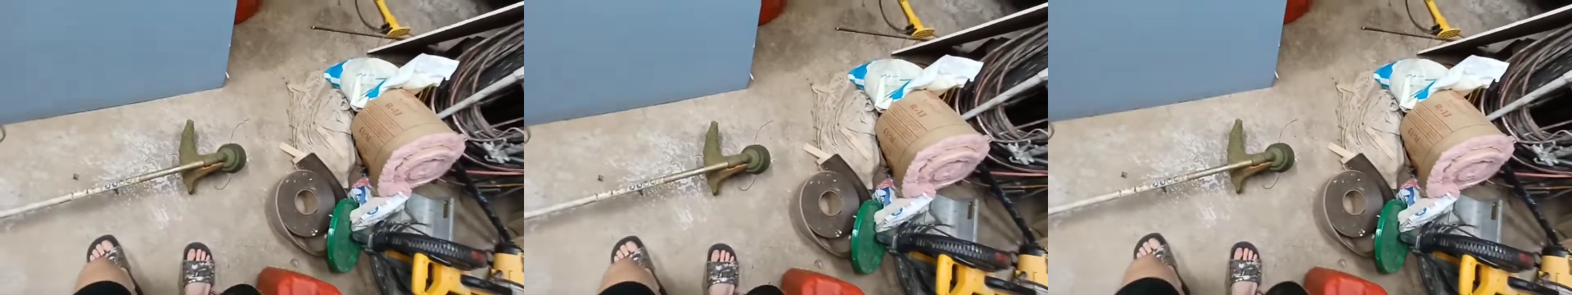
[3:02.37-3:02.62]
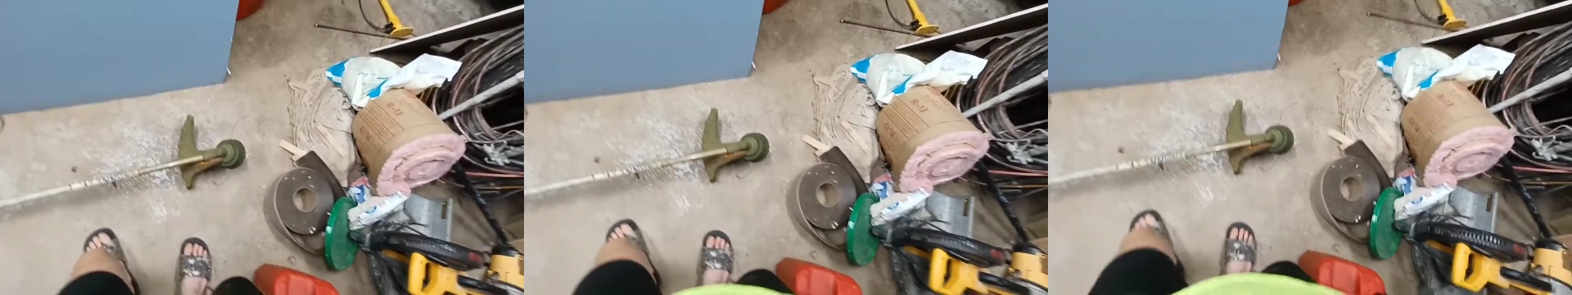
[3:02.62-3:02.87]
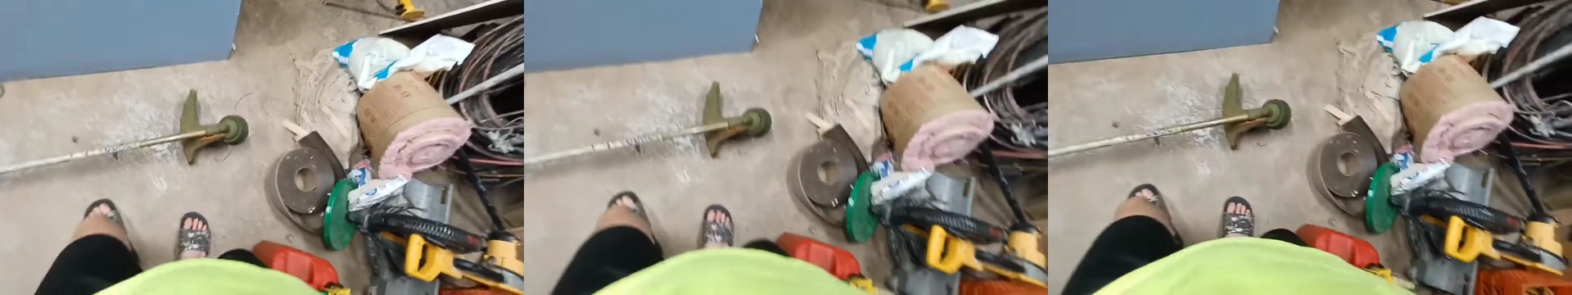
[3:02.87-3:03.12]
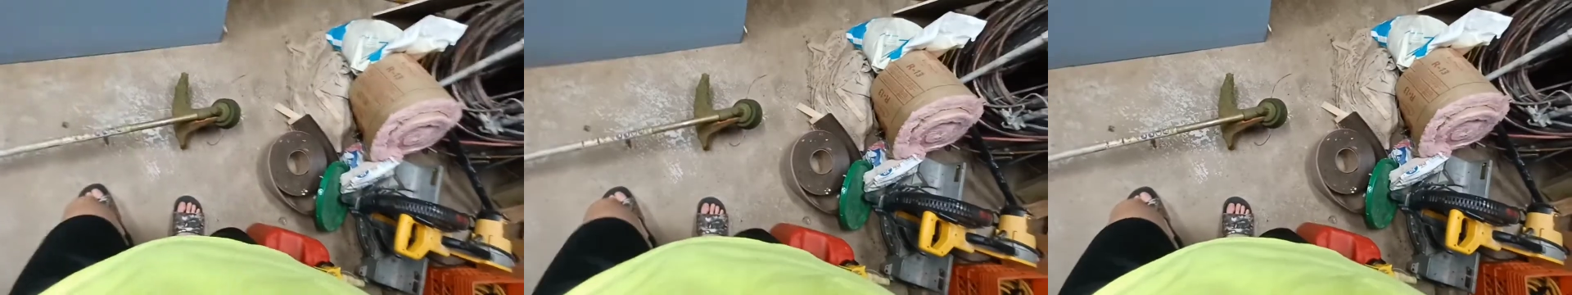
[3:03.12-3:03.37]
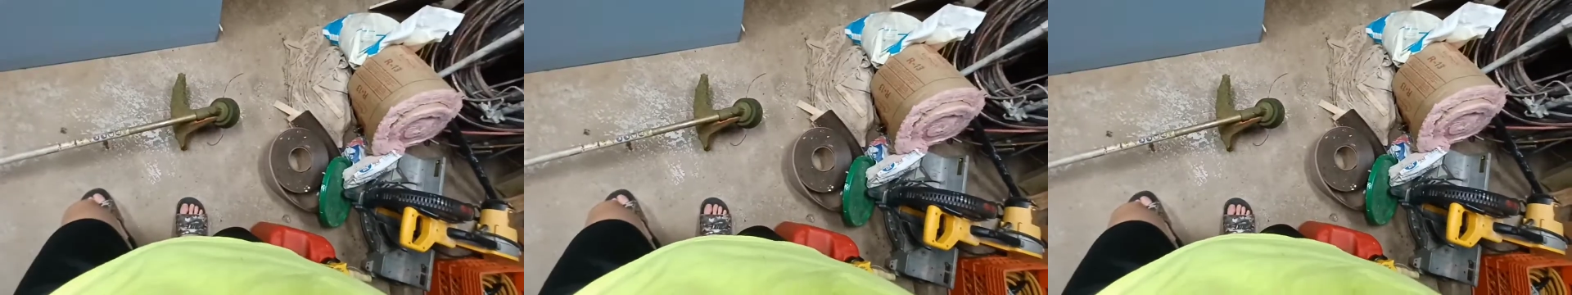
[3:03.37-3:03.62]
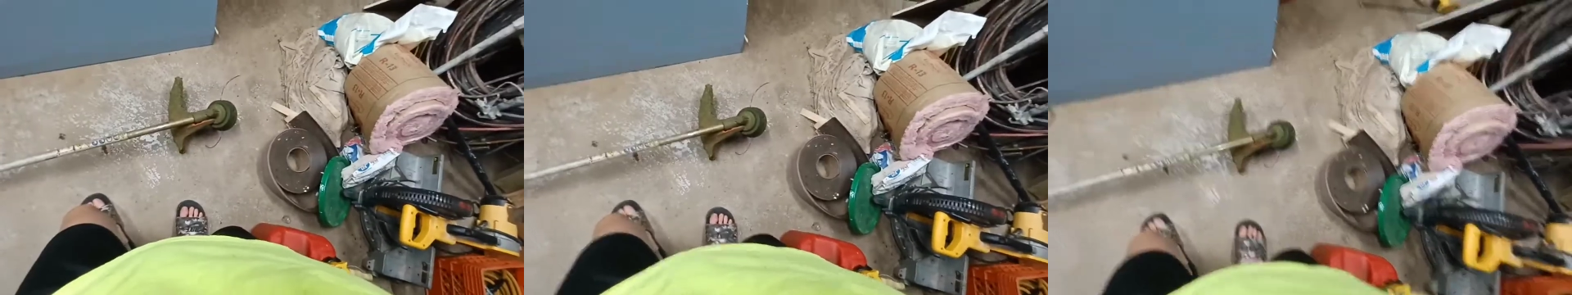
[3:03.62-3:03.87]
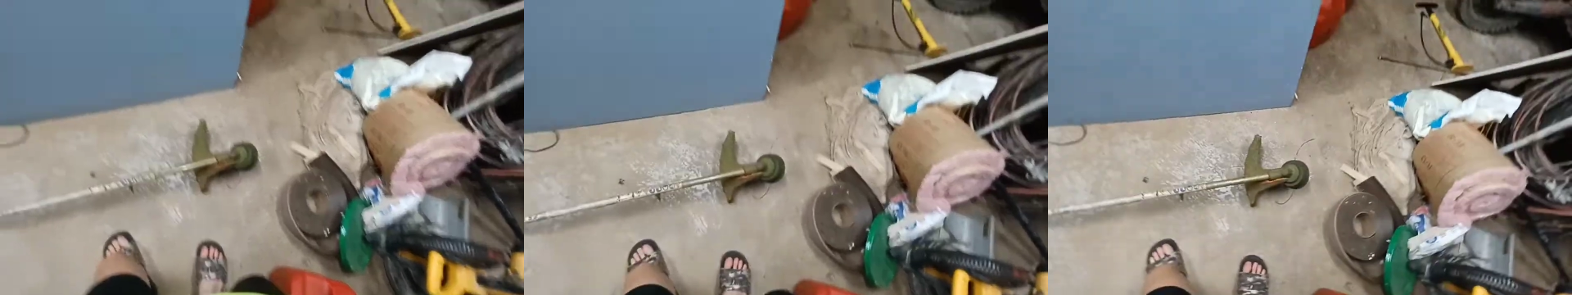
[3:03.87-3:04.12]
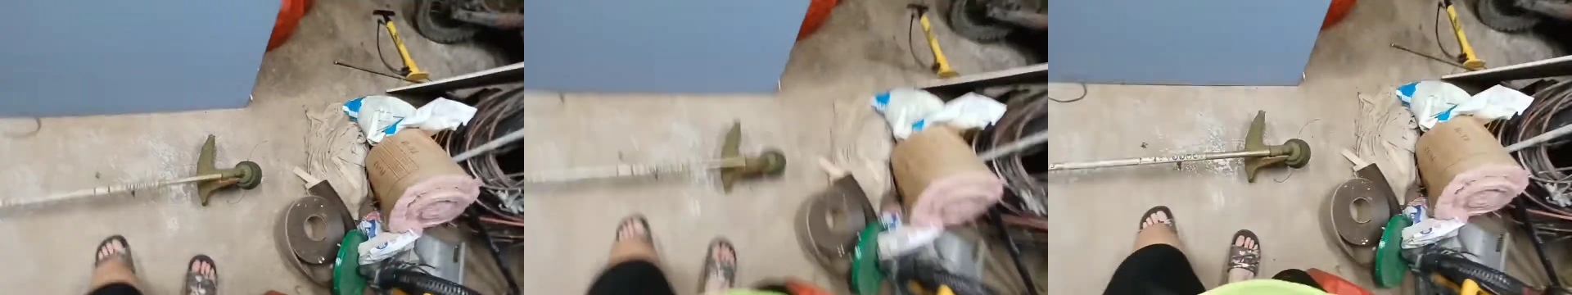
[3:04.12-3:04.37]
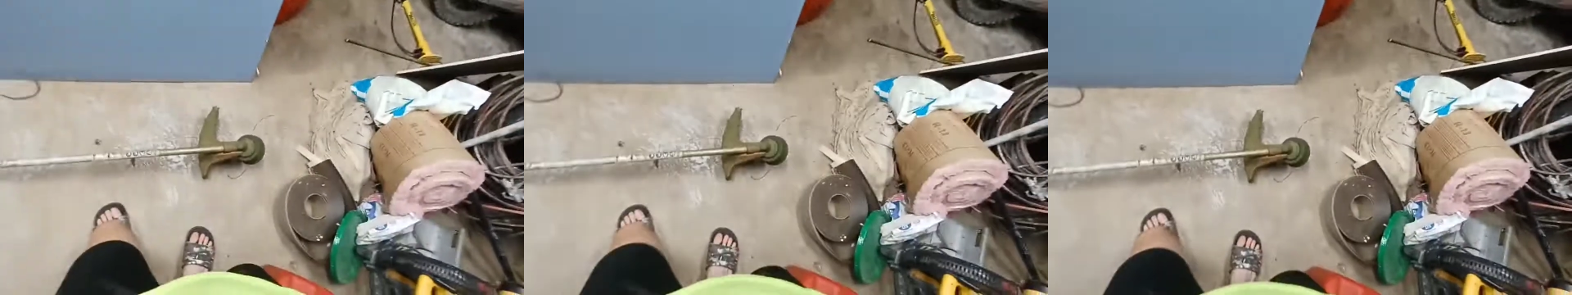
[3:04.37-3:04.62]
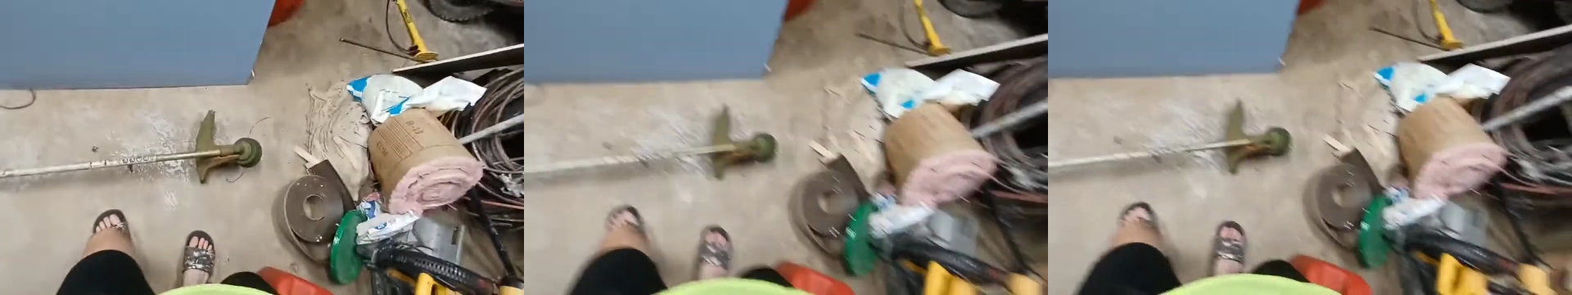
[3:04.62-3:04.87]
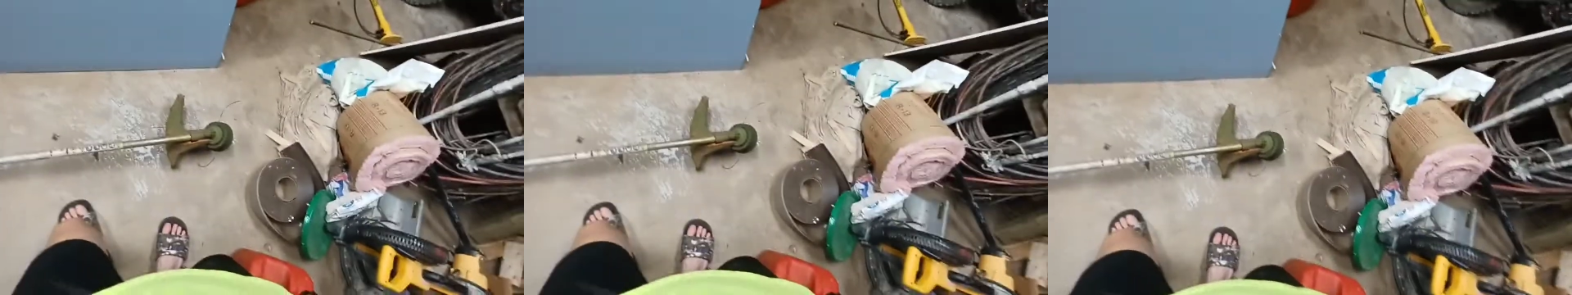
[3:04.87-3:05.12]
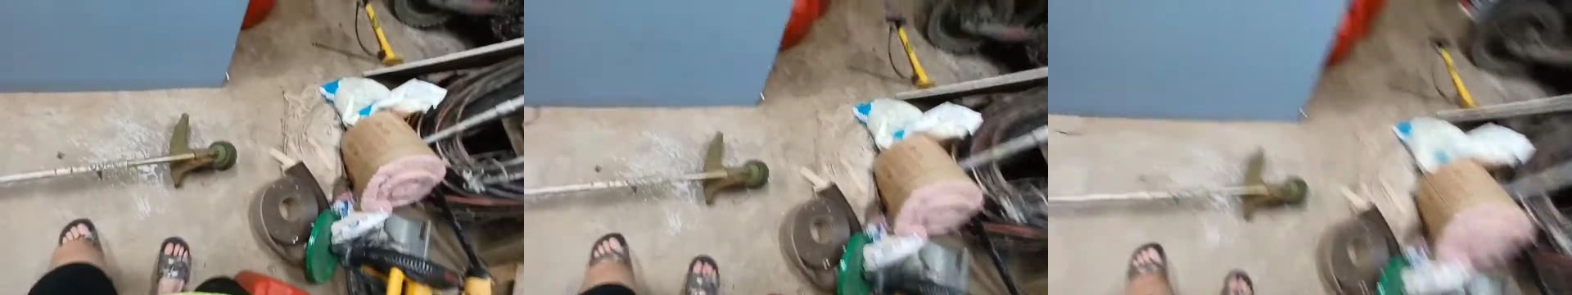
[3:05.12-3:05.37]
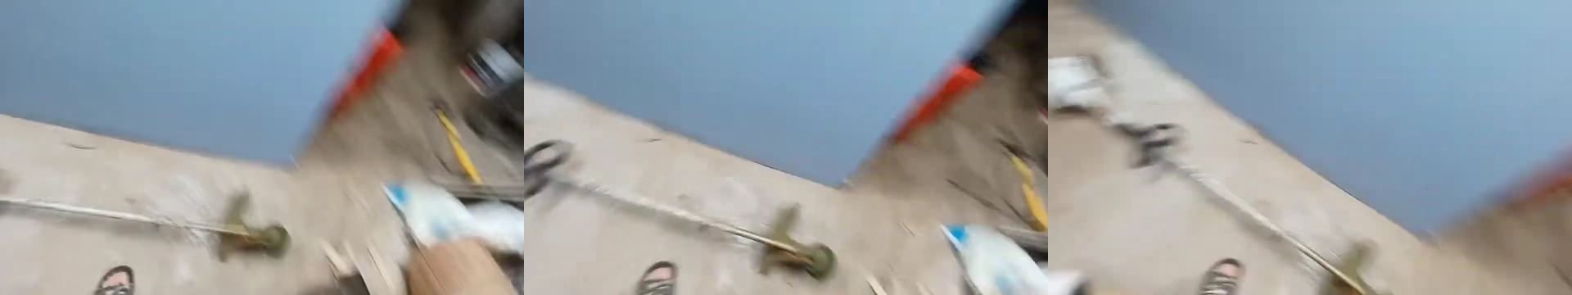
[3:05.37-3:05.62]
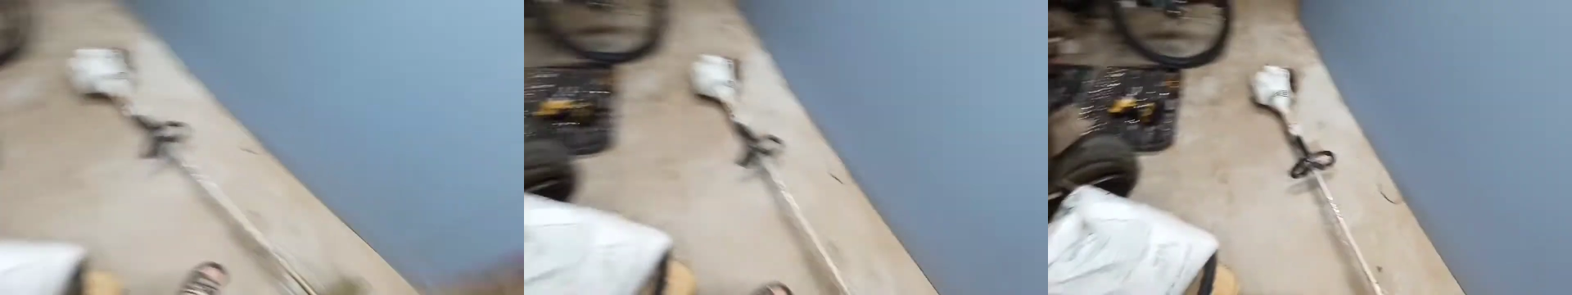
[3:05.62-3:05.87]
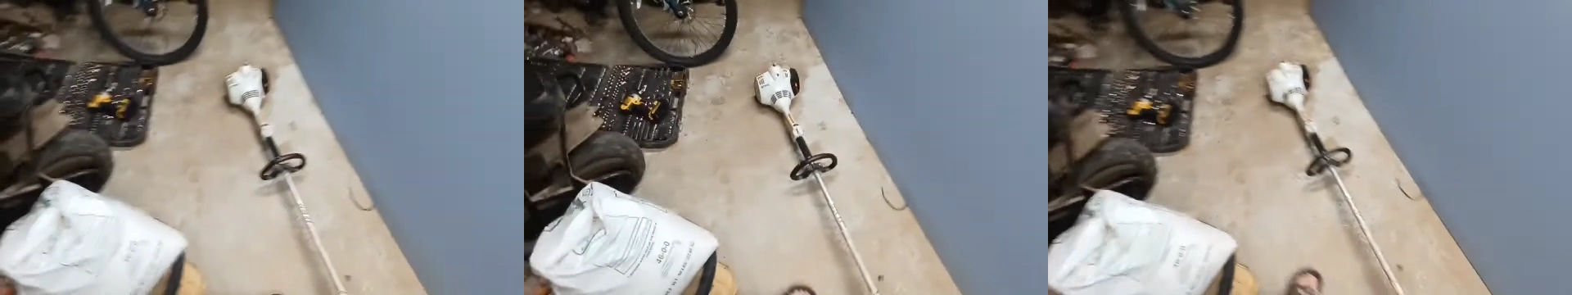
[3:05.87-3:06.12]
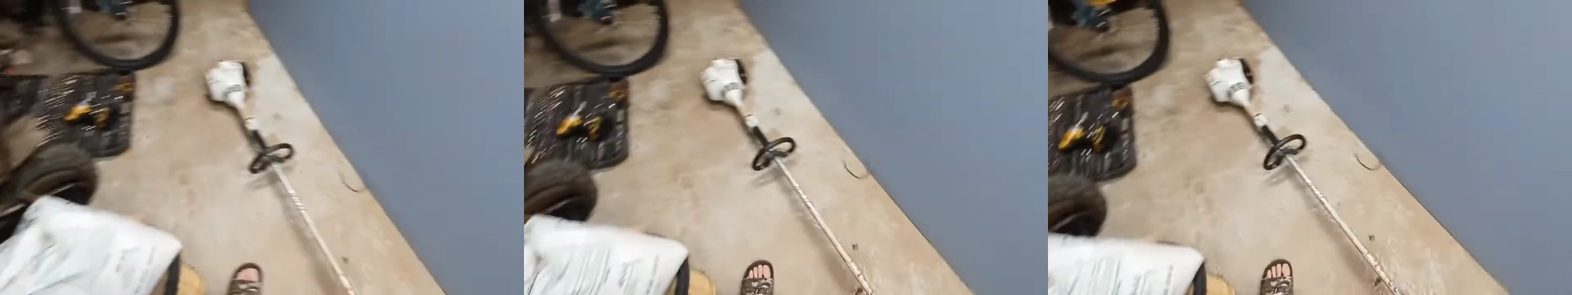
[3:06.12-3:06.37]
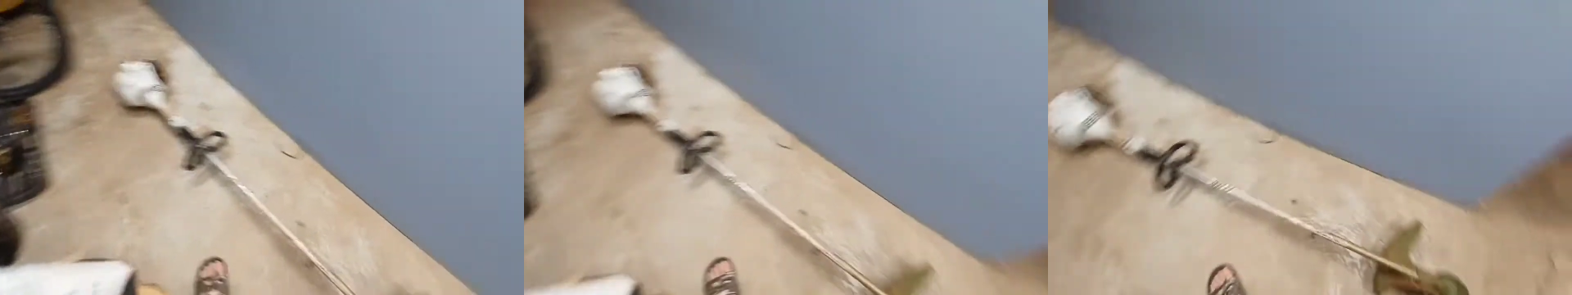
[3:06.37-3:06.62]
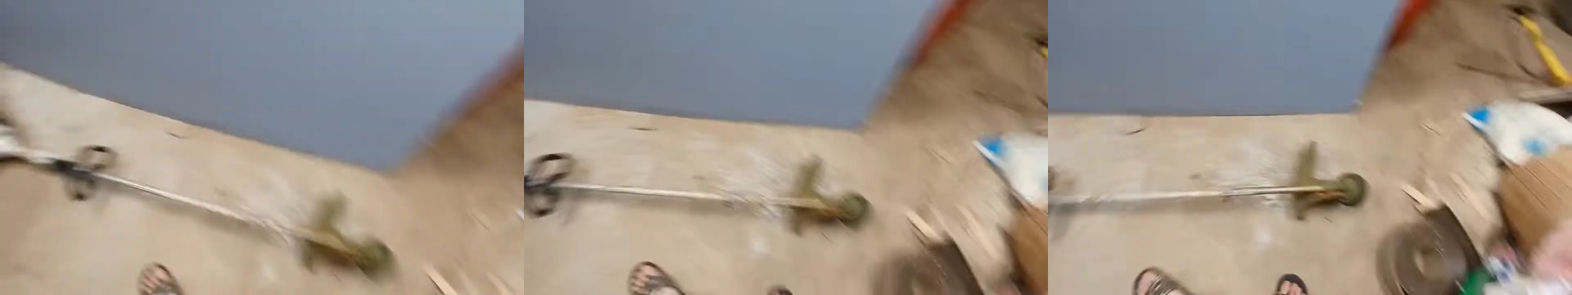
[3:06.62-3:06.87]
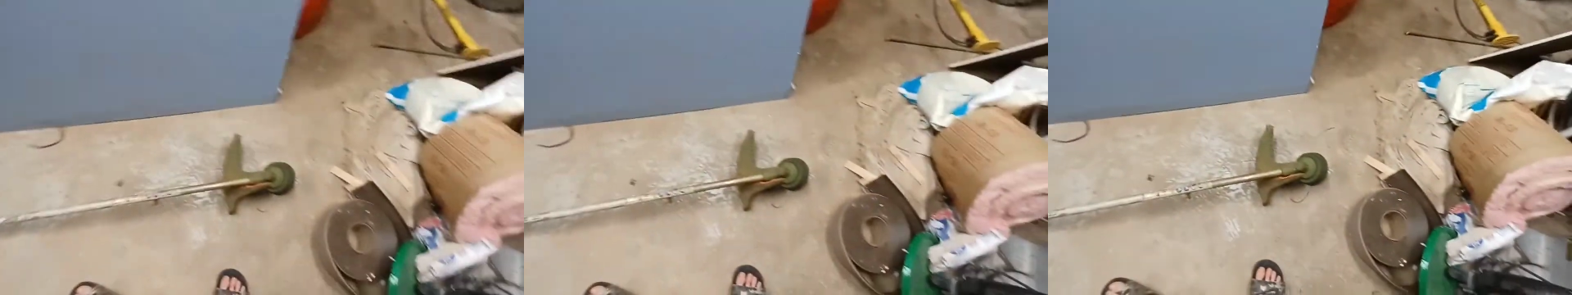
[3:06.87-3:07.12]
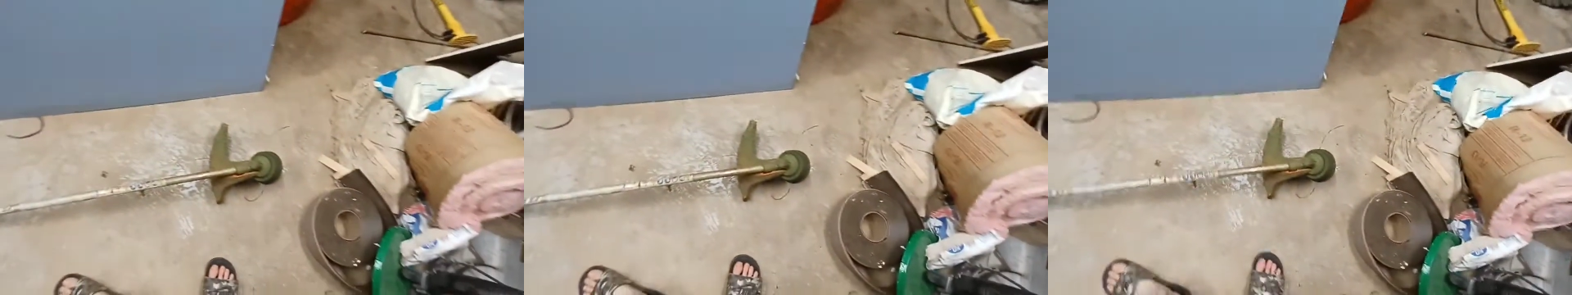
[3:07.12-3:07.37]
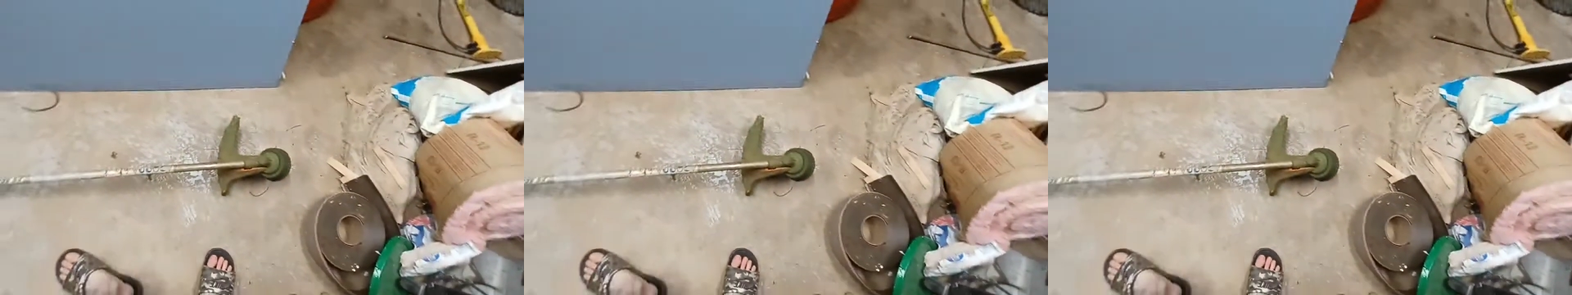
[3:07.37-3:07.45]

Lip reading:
Nobody's mouth can be seen.